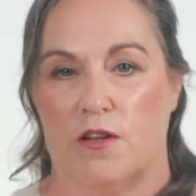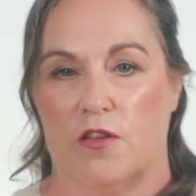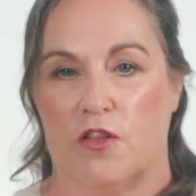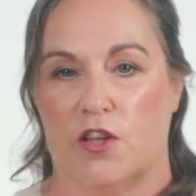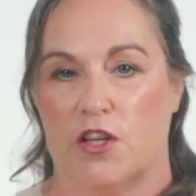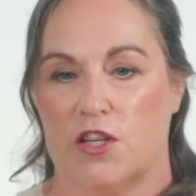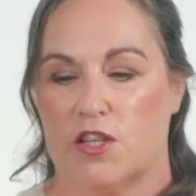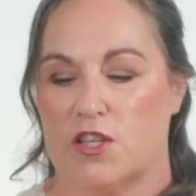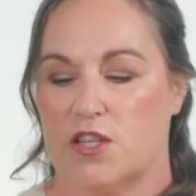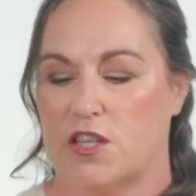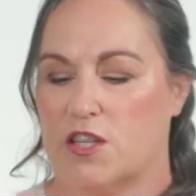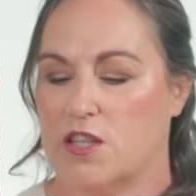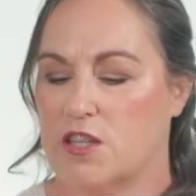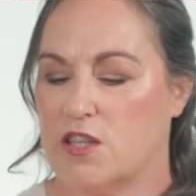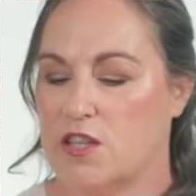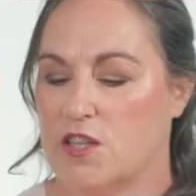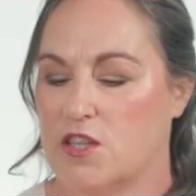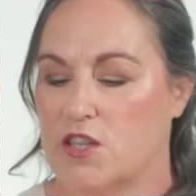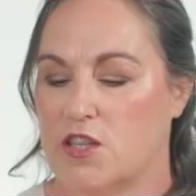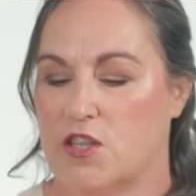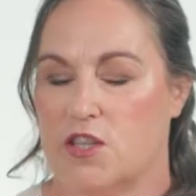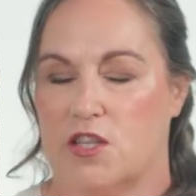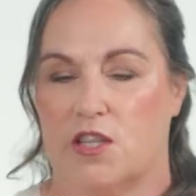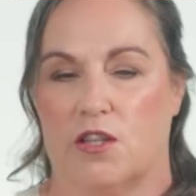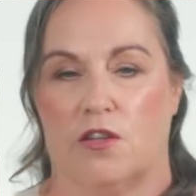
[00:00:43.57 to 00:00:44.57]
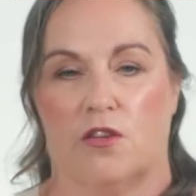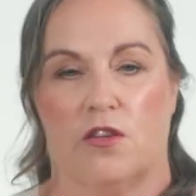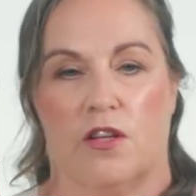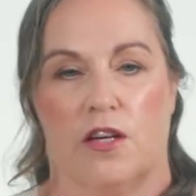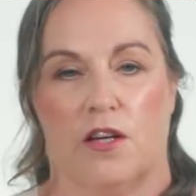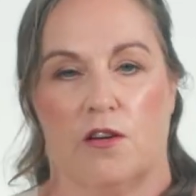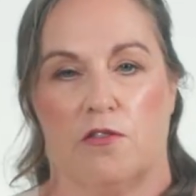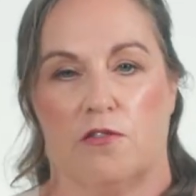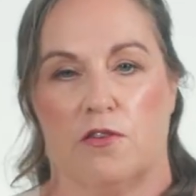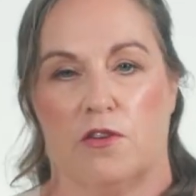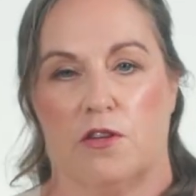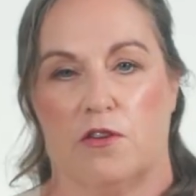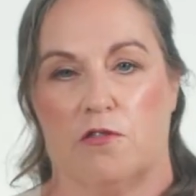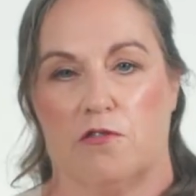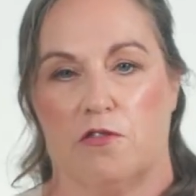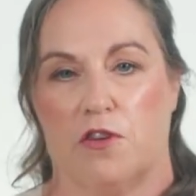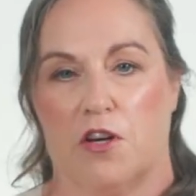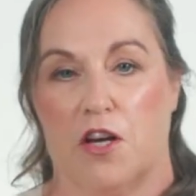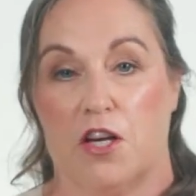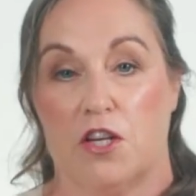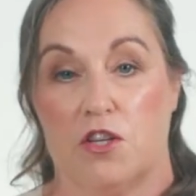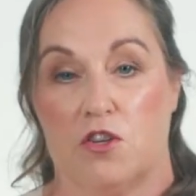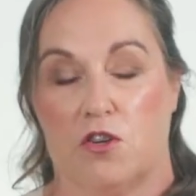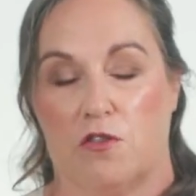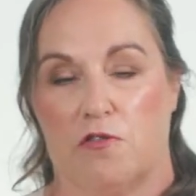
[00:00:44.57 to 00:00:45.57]
The acidity is still there for the
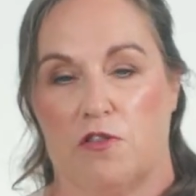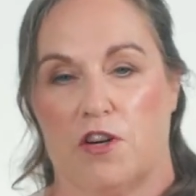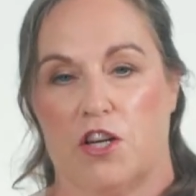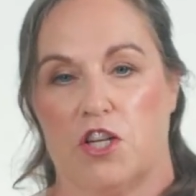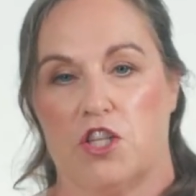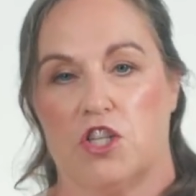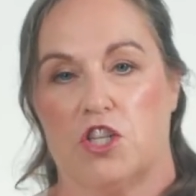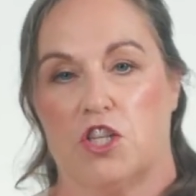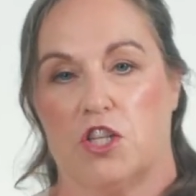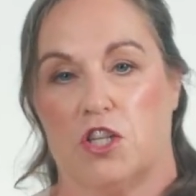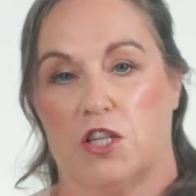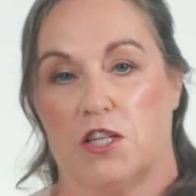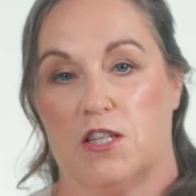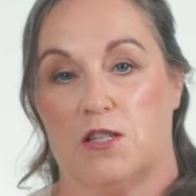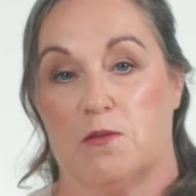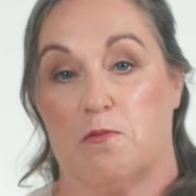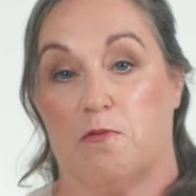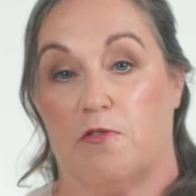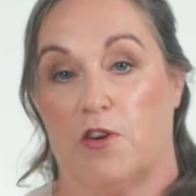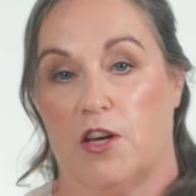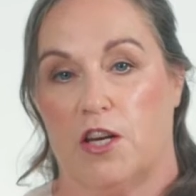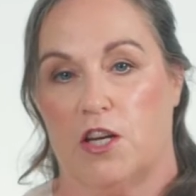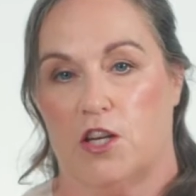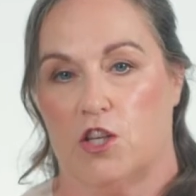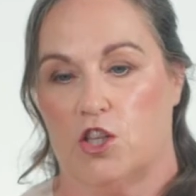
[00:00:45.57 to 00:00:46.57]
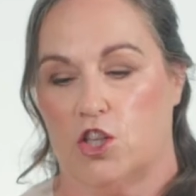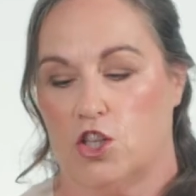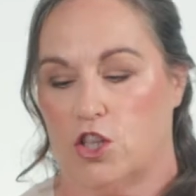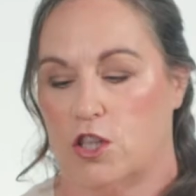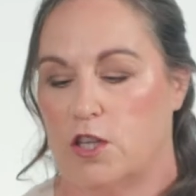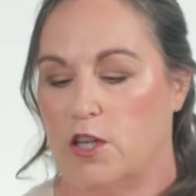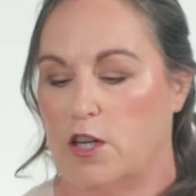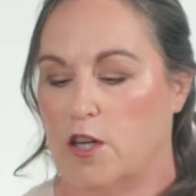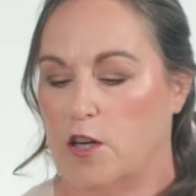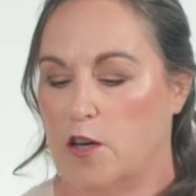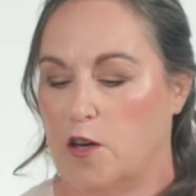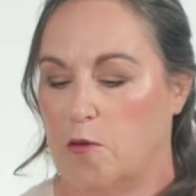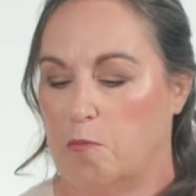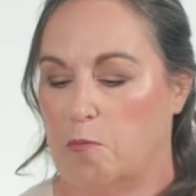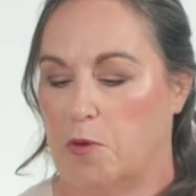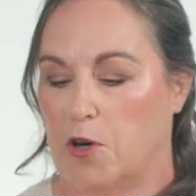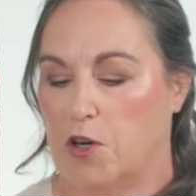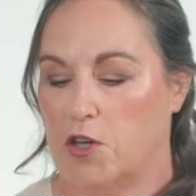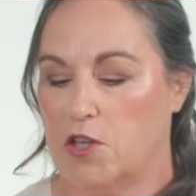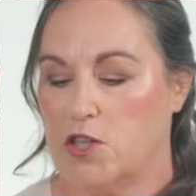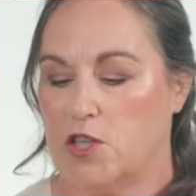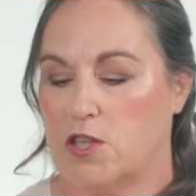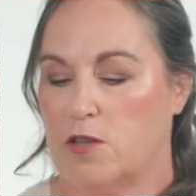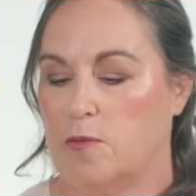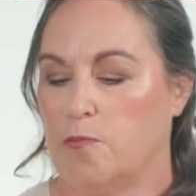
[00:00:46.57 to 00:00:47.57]
refreshing crisp finish,
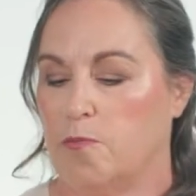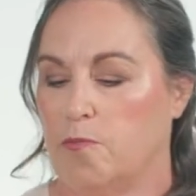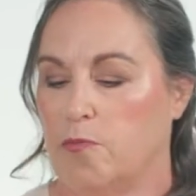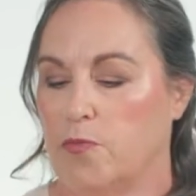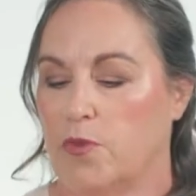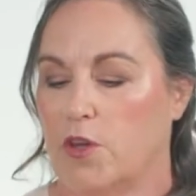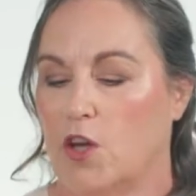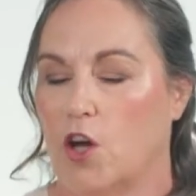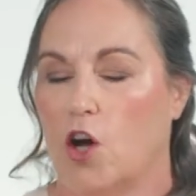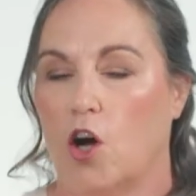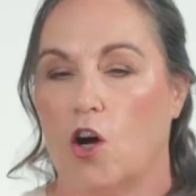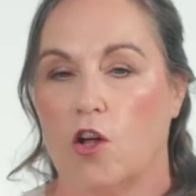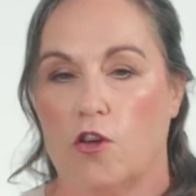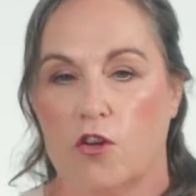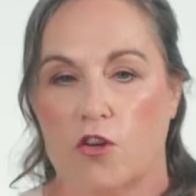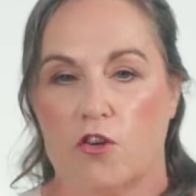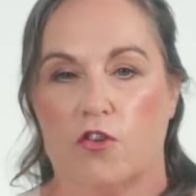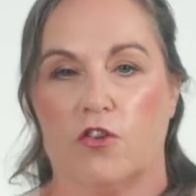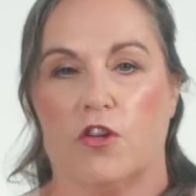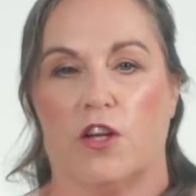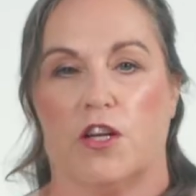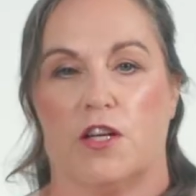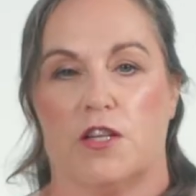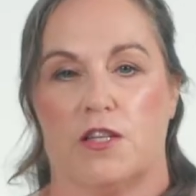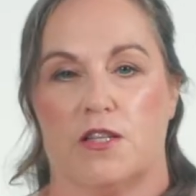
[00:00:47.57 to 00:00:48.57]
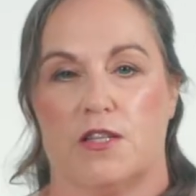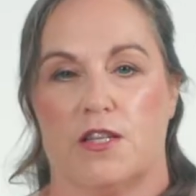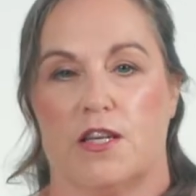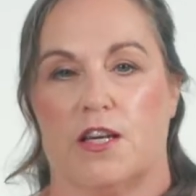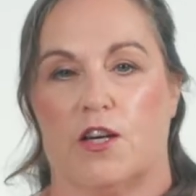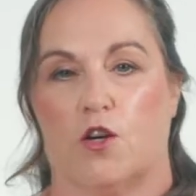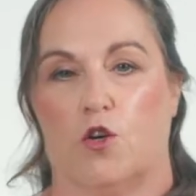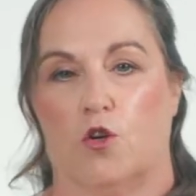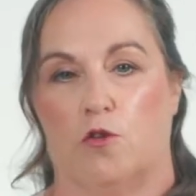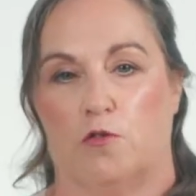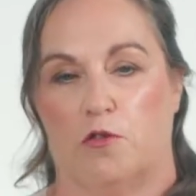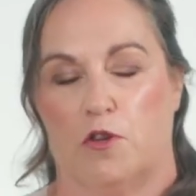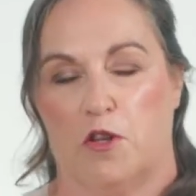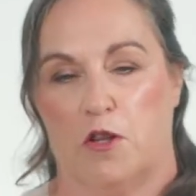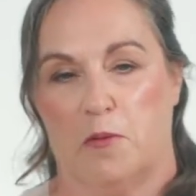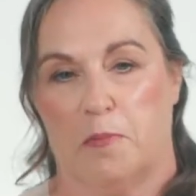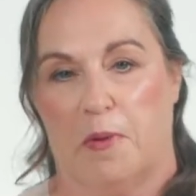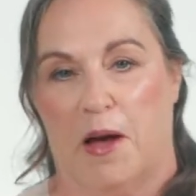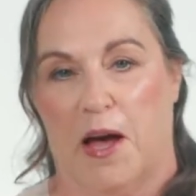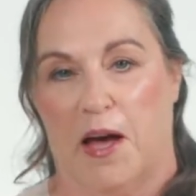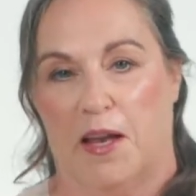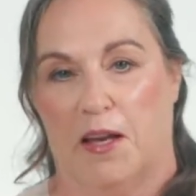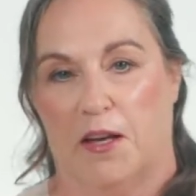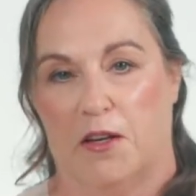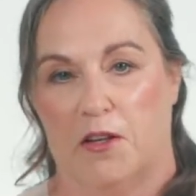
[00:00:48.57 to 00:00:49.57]
but other things take over in the
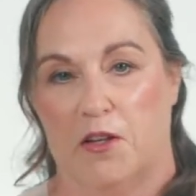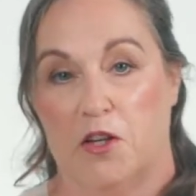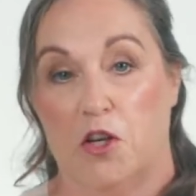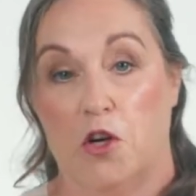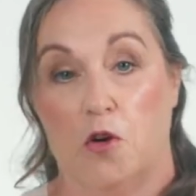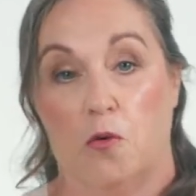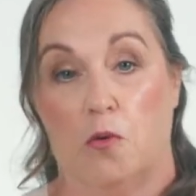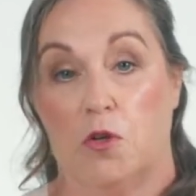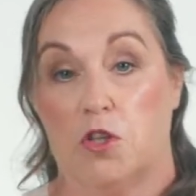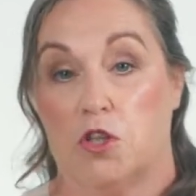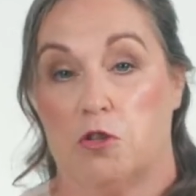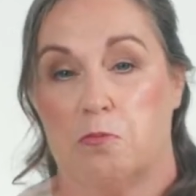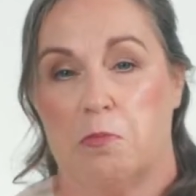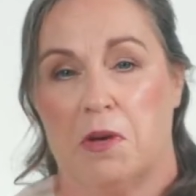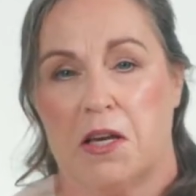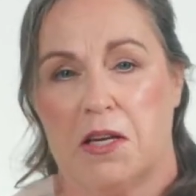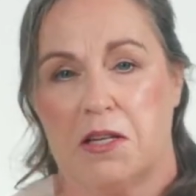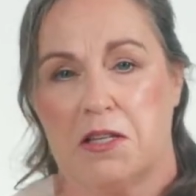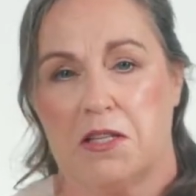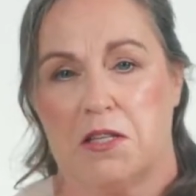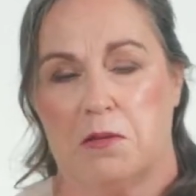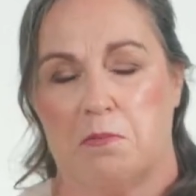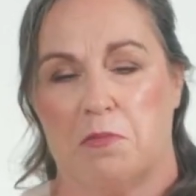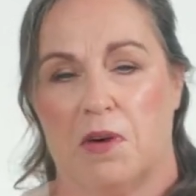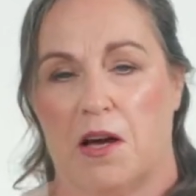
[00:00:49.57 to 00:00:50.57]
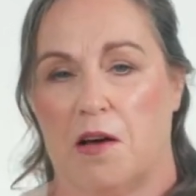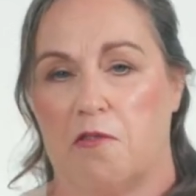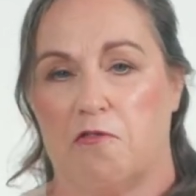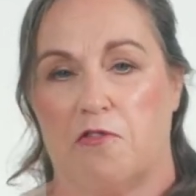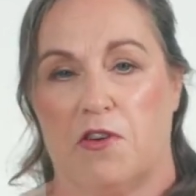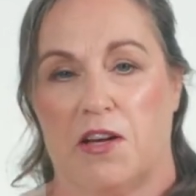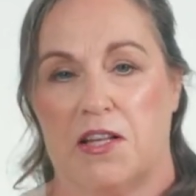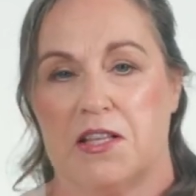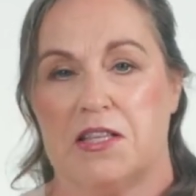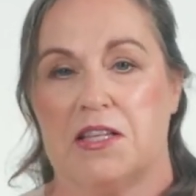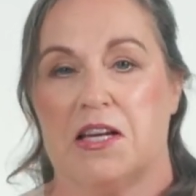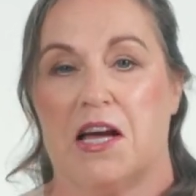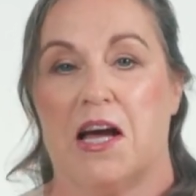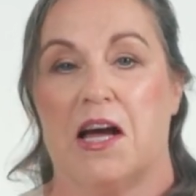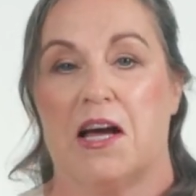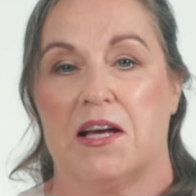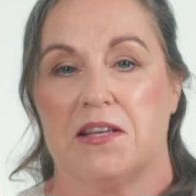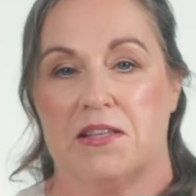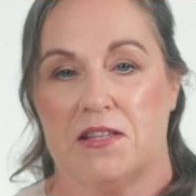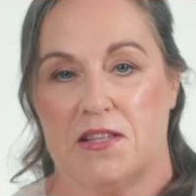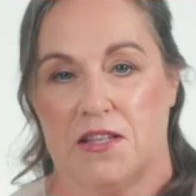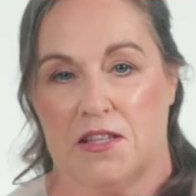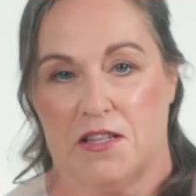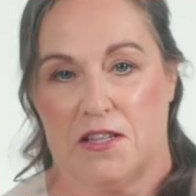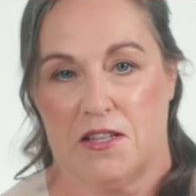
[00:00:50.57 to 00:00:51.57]
palate, which makes them a
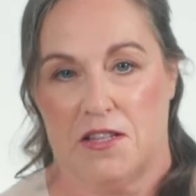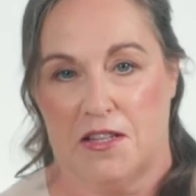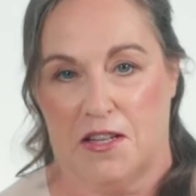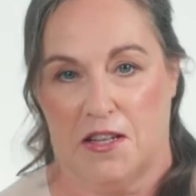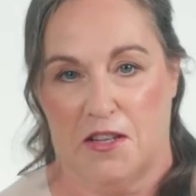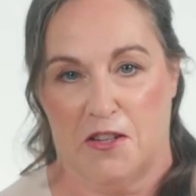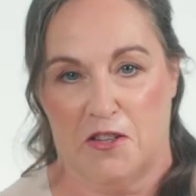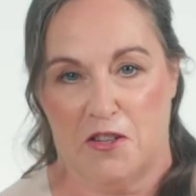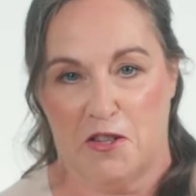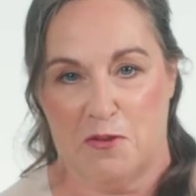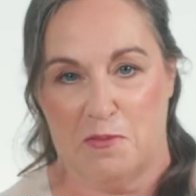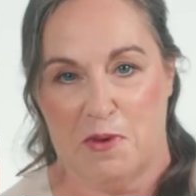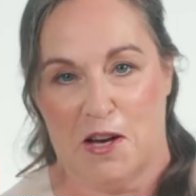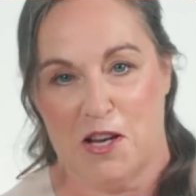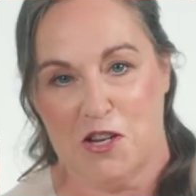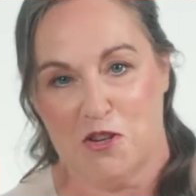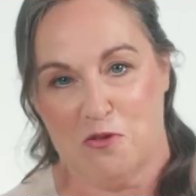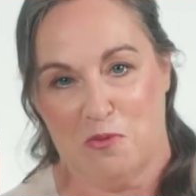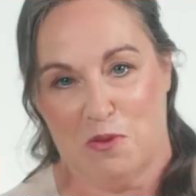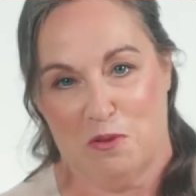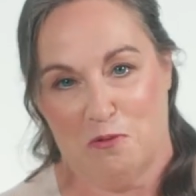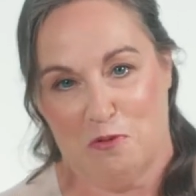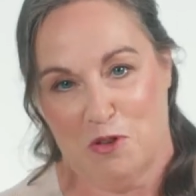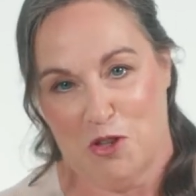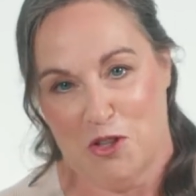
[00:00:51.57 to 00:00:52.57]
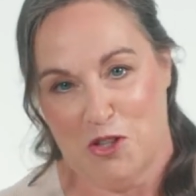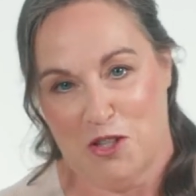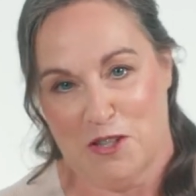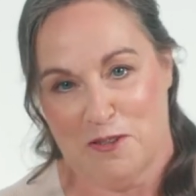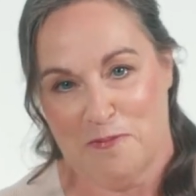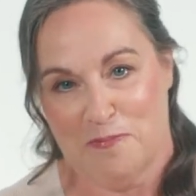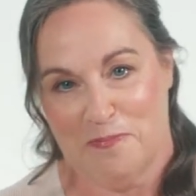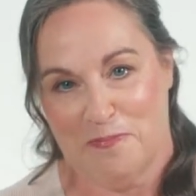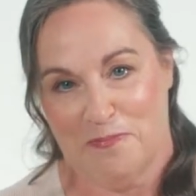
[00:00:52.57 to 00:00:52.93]
fantastic style to match with food.